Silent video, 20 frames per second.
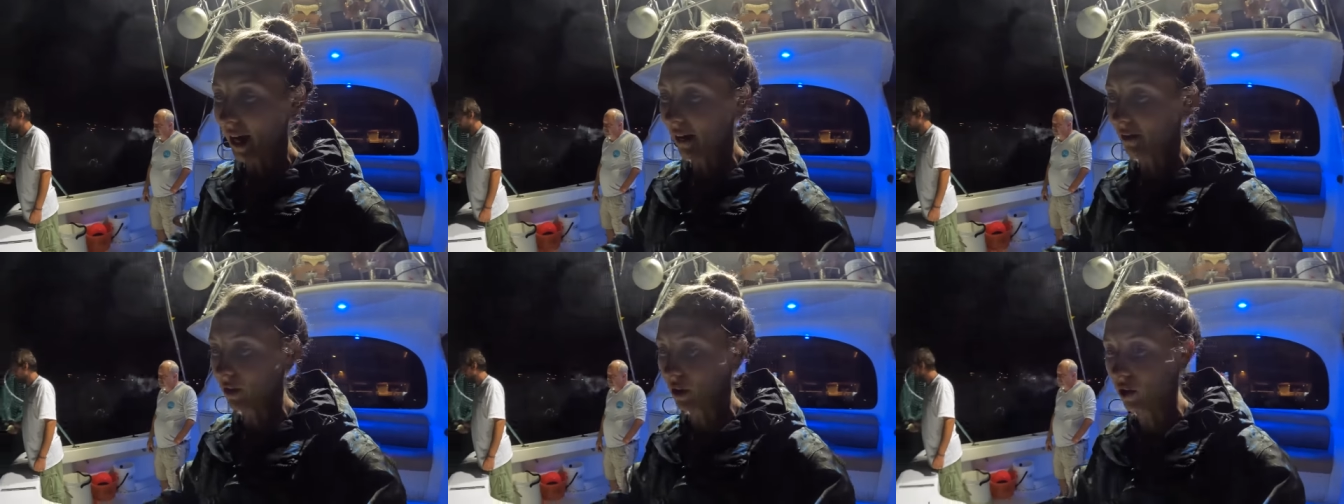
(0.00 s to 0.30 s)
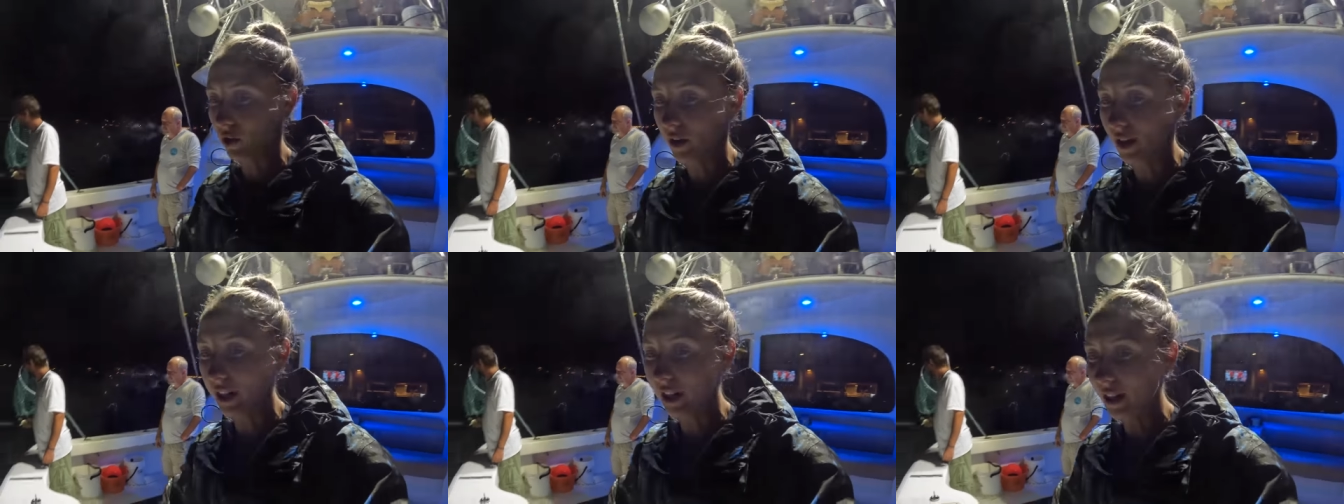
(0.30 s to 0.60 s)
have the
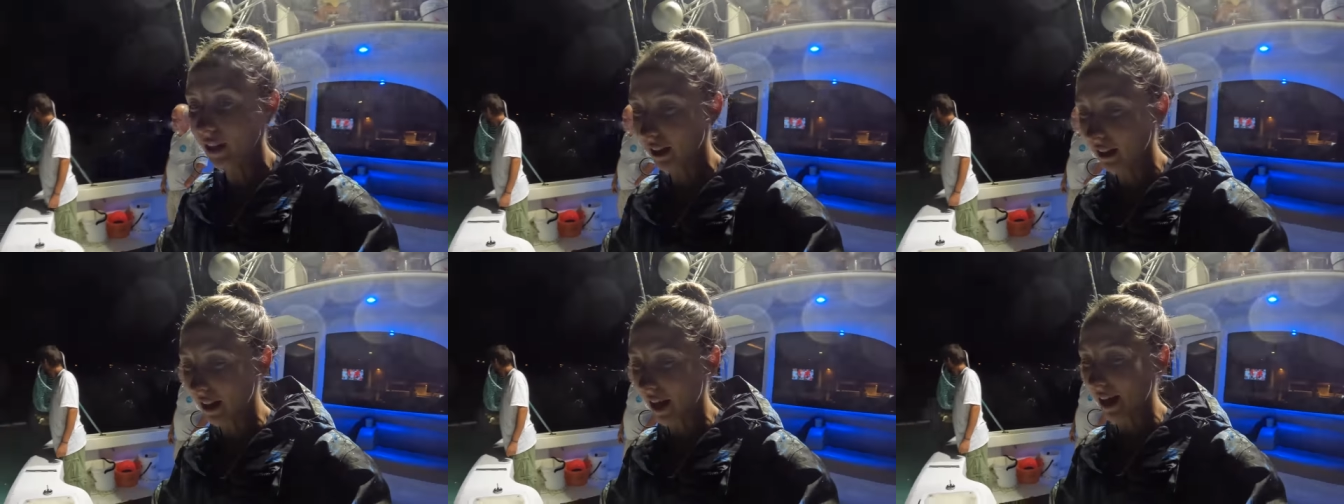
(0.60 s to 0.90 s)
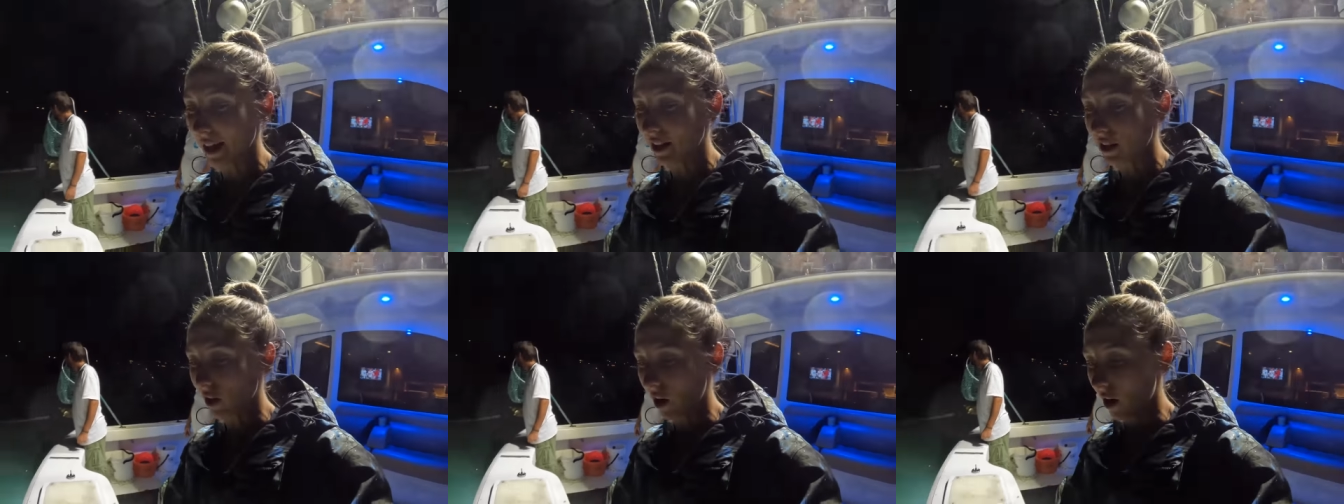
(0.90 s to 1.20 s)
green
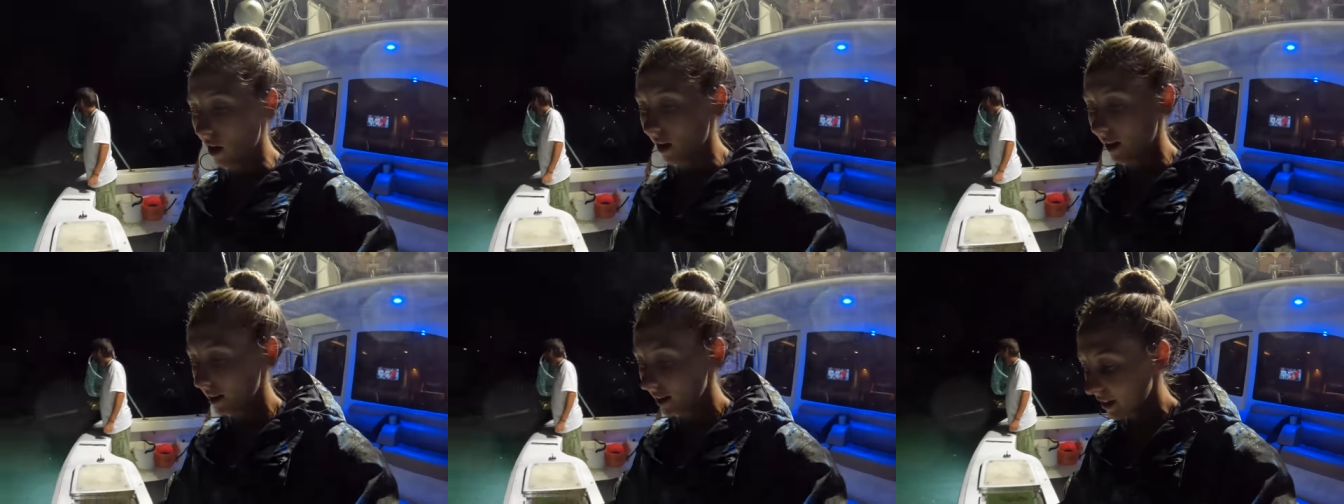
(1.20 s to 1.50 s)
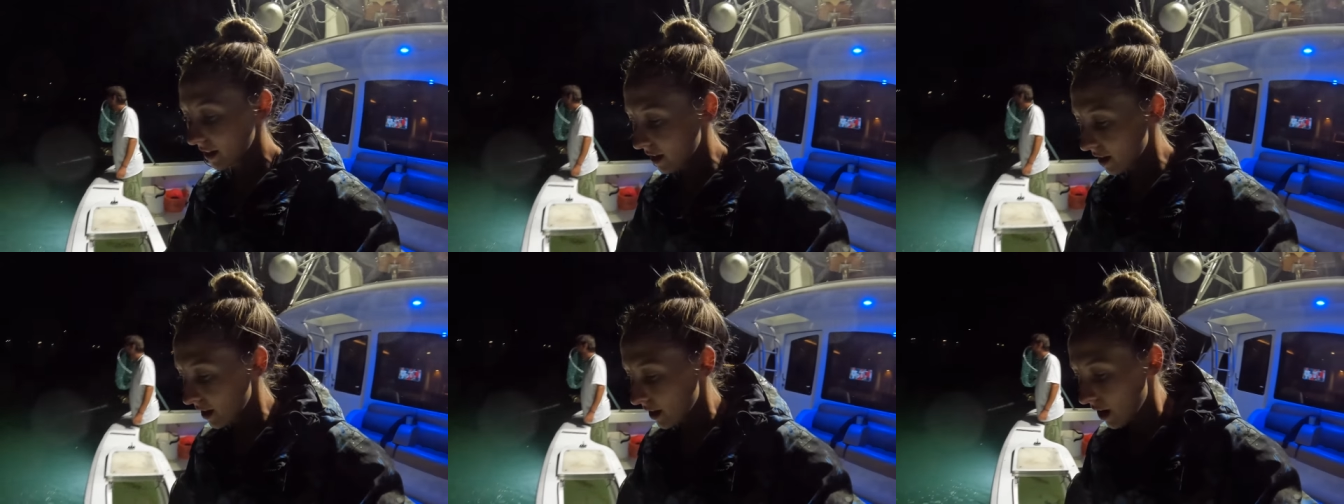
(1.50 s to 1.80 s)
lights on
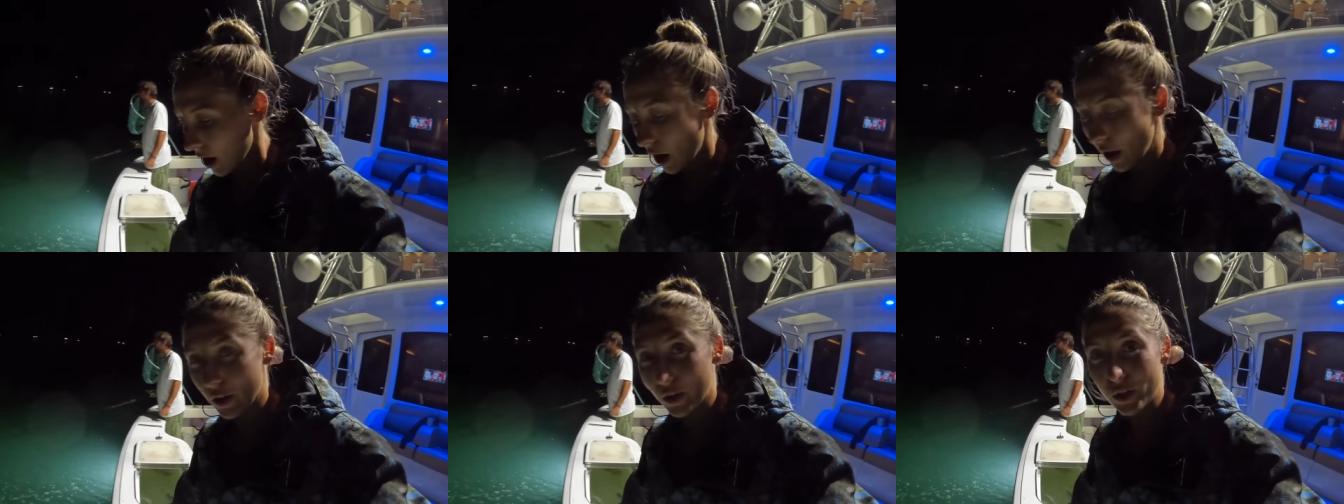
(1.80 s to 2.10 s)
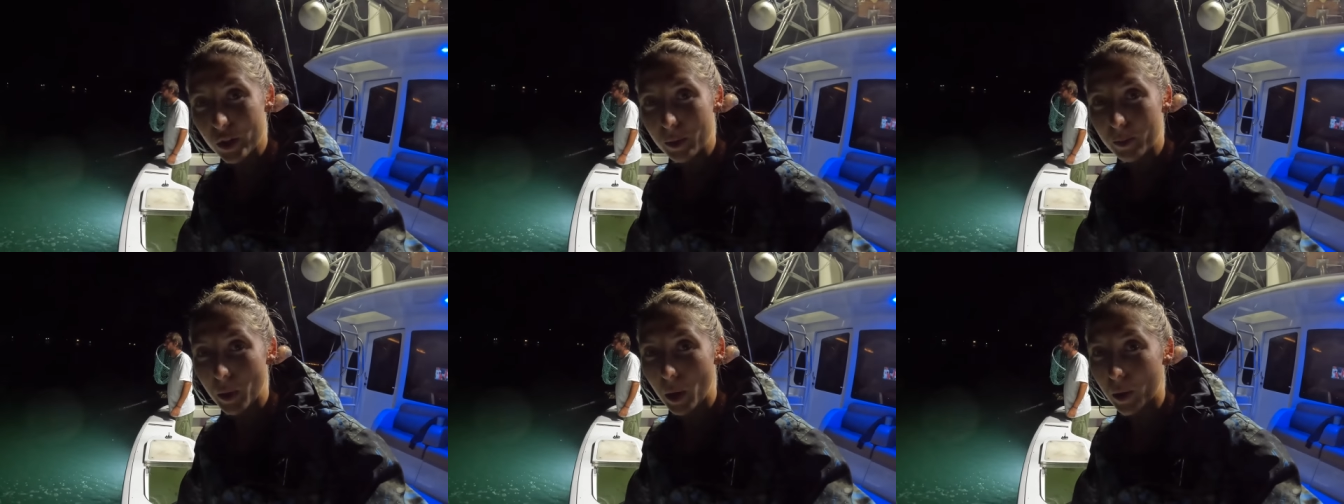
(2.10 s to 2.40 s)

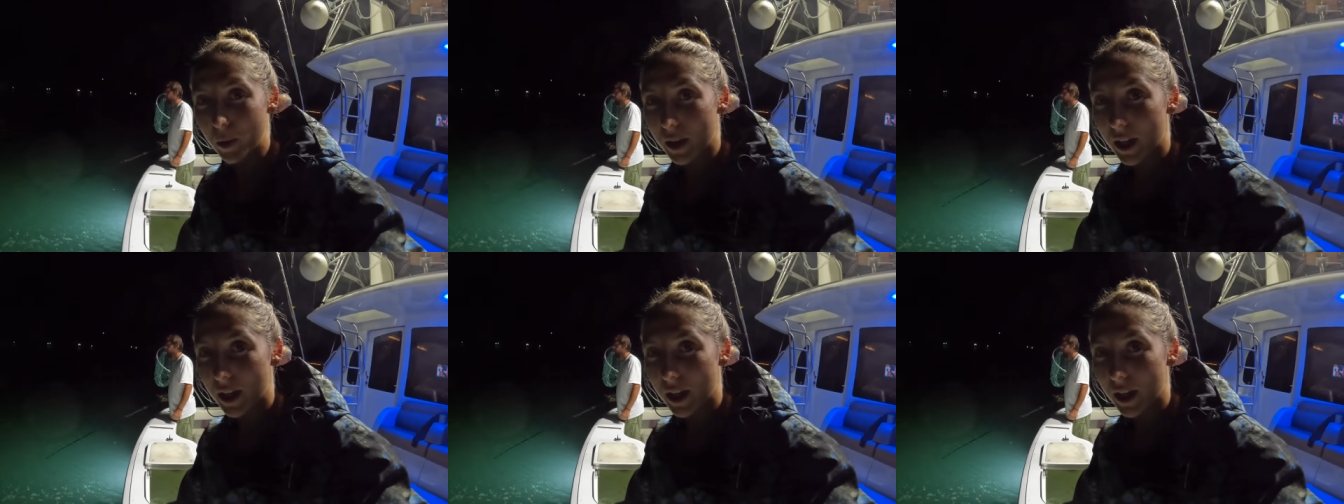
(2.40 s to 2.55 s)
under the boat